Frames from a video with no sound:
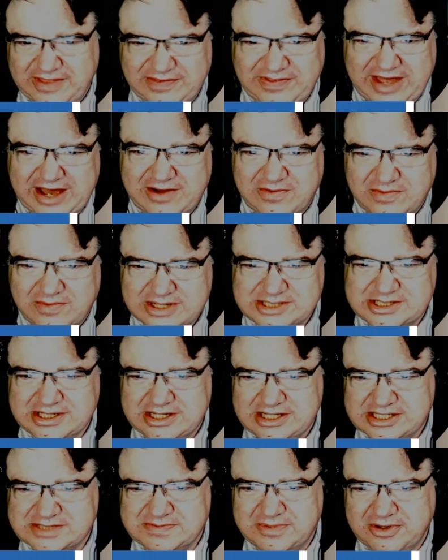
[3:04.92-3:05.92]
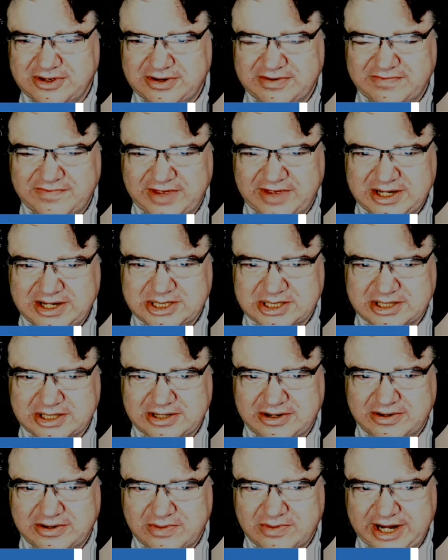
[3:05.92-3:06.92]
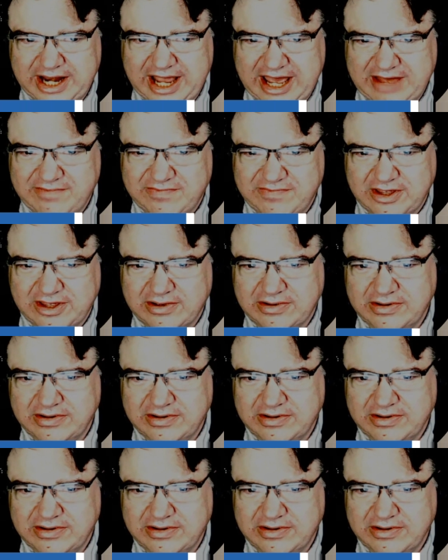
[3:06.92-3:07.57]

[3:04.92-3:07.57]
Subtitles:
wasn't his motivation or what have you."